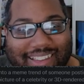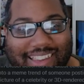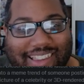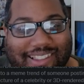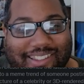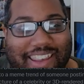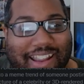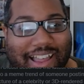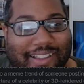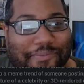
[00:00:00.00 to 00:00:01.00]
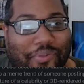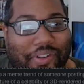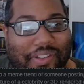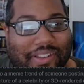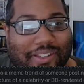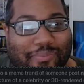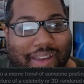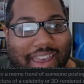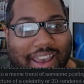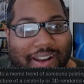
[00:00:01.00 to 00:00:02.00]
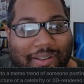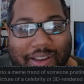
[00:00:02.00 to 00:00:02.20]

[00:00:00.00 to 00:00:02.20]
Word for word: He's saying how spoiling is bad.